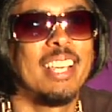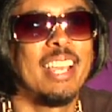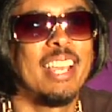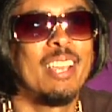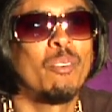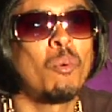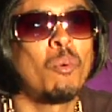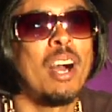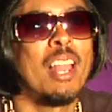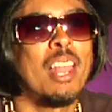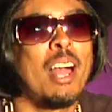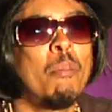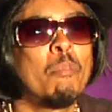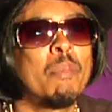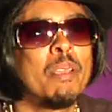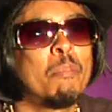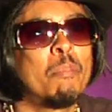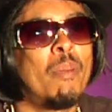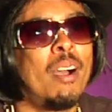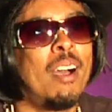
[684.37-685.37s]
And while I'm
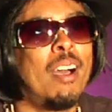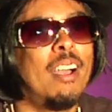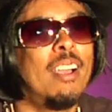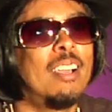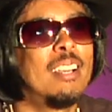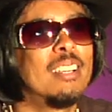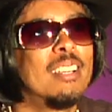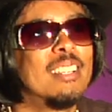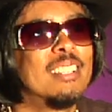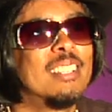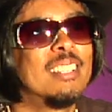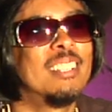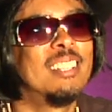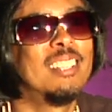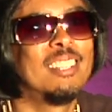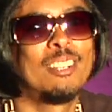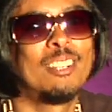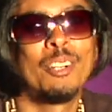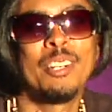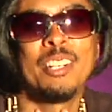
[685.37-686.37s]
in my
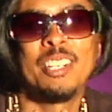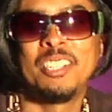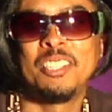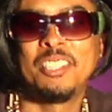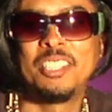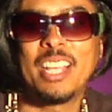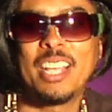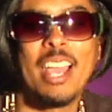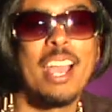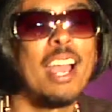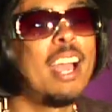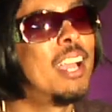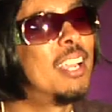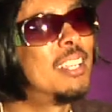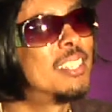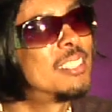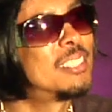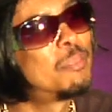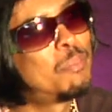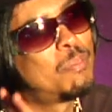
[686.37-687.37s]
learning
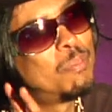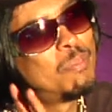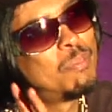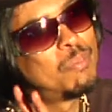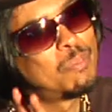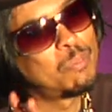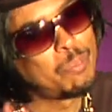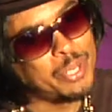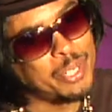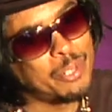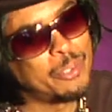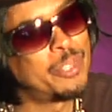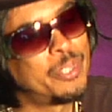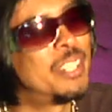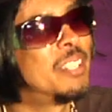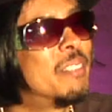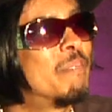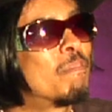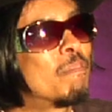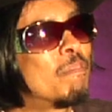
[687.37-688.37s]
jazz
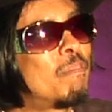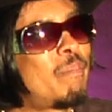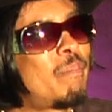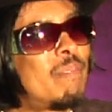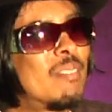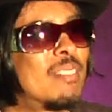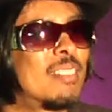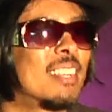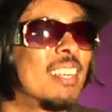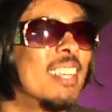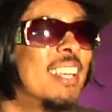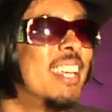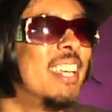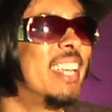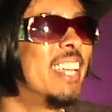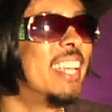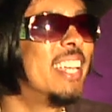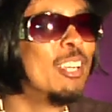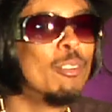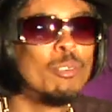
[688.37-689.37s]
period,
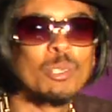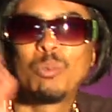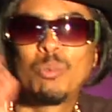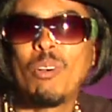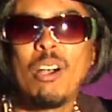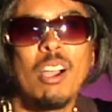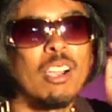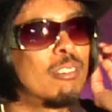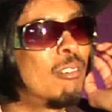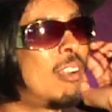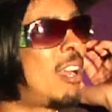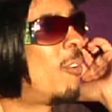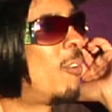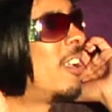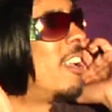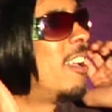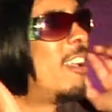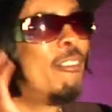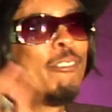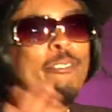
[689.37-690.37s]
he was walking around
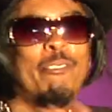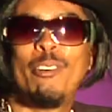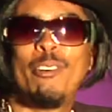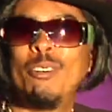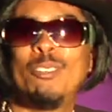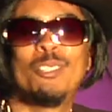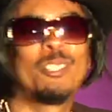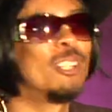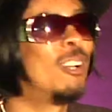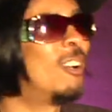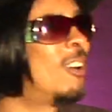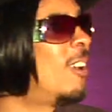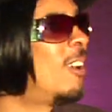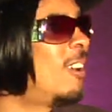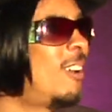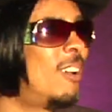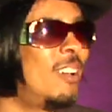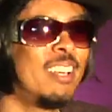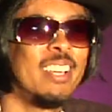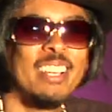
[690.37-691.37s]
with headphones
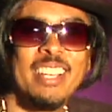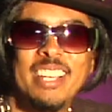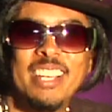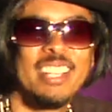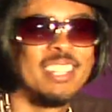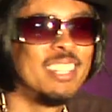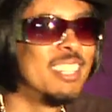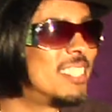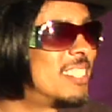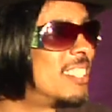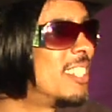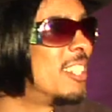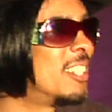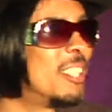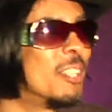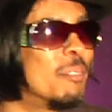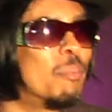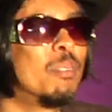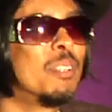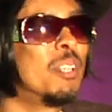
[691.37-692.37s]
on,
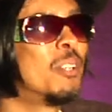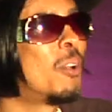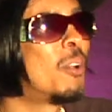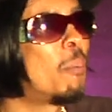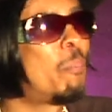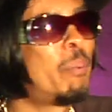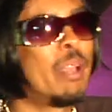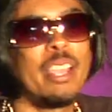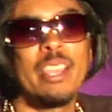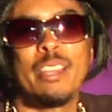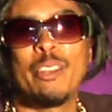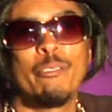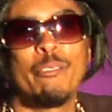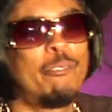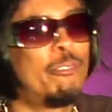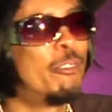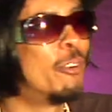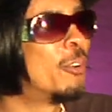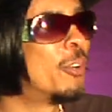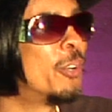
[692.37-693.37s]
listening to, you know, Paid in
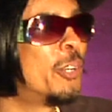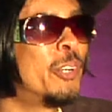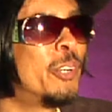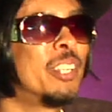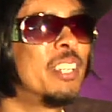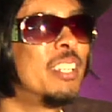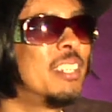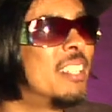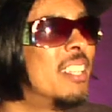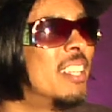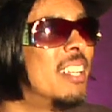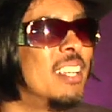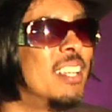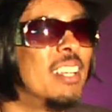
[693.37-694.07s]
Full and